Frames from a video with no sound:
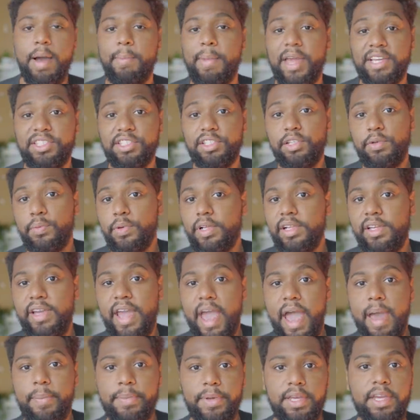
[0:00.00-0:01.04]
I'm actually really
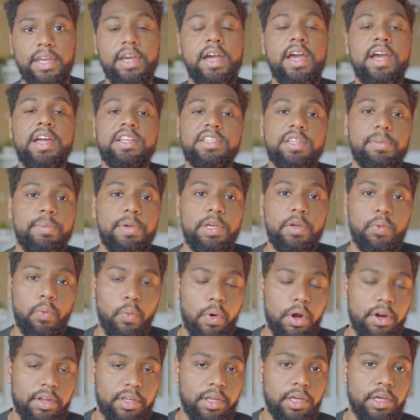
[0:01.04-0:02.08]
happy to be
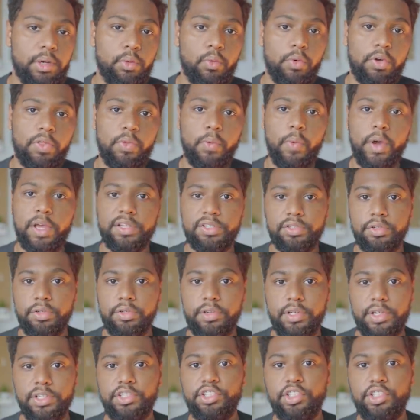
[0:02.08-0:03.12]
working with
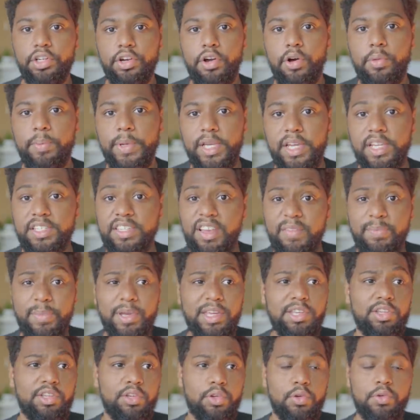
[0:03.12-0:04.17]
Western Digital because I've
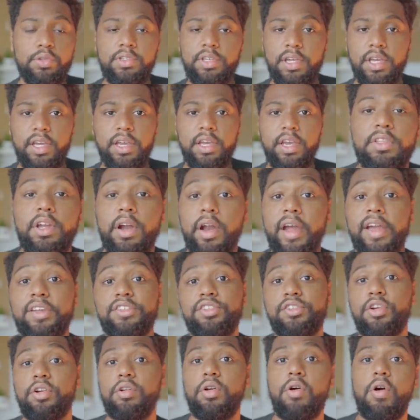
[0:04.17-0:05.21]
been using their
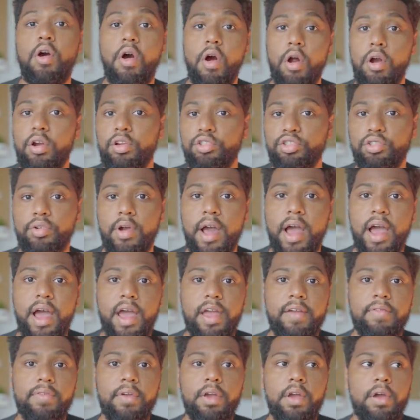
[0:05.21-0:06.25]
external hard
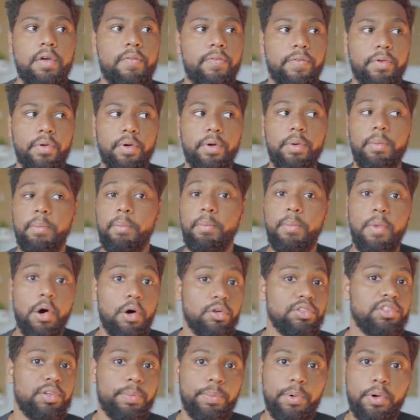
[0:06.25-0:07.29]
drive for
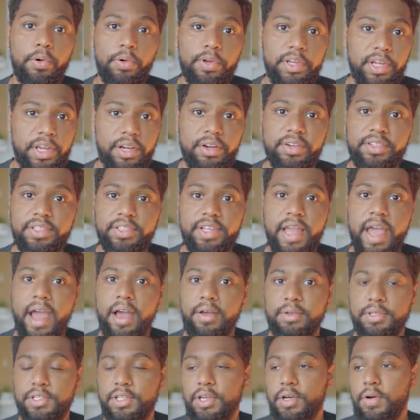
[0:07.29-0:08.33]
multiple years
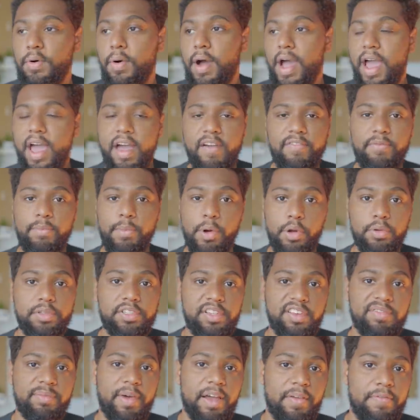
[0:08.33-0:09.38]
now. So I have
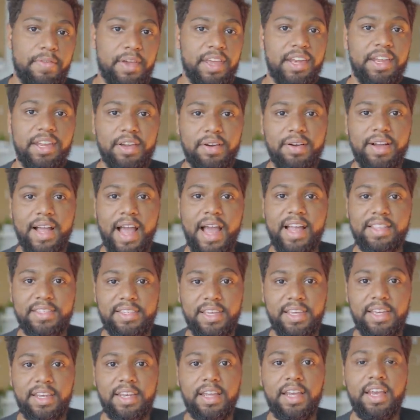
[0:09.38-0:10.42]
most of my video
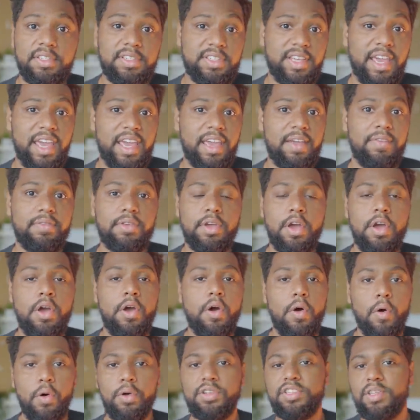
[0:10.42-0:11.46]
content saved
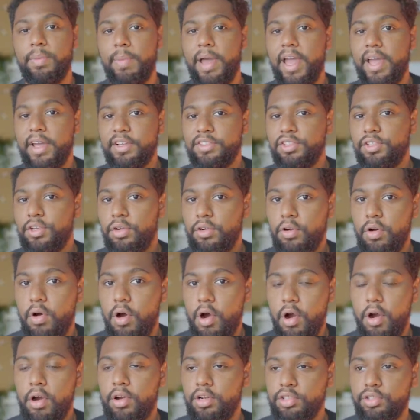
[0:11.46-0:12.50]
onto my external
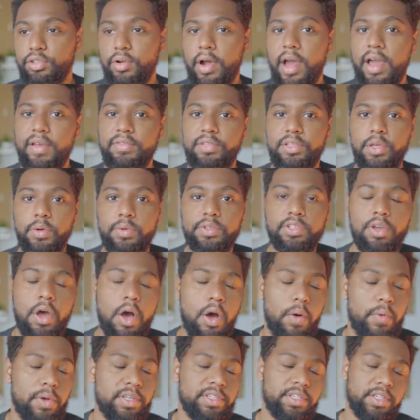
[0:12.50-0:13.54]
hard drive. So it's
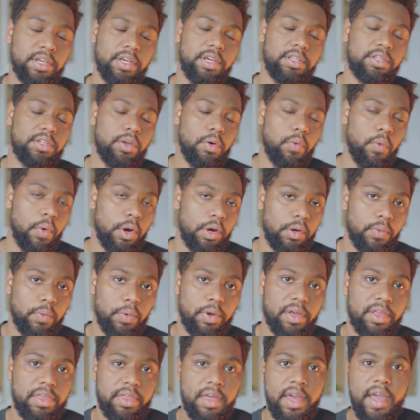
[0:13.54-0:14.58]
always good to work
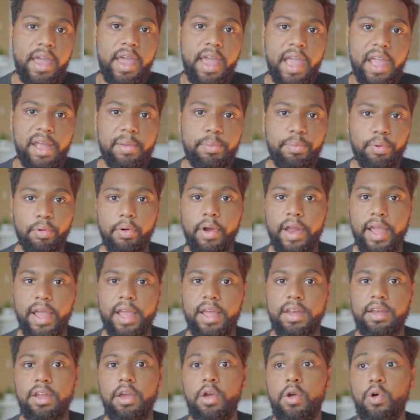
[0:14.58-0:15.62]
with a
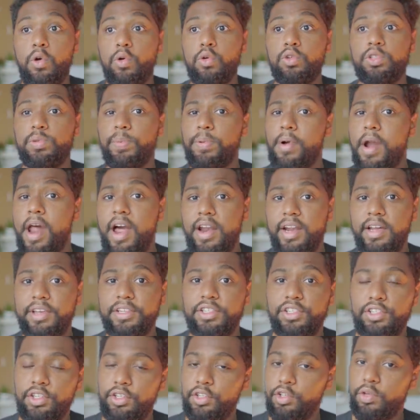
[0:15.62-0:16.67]
brand whose
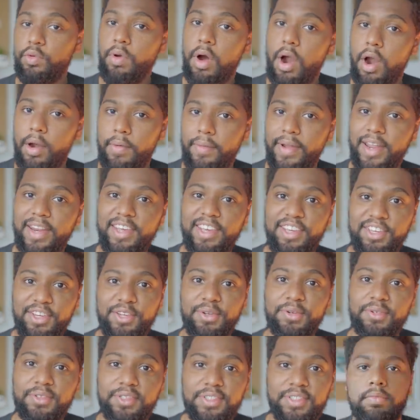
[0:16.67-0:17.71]
products you already
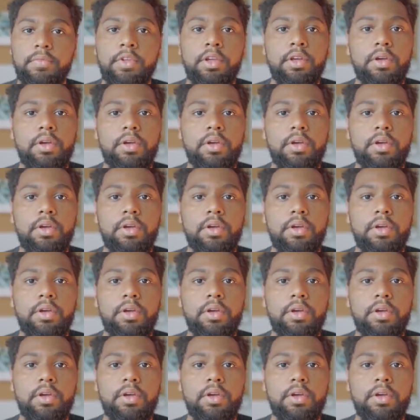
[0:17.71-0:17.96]
use.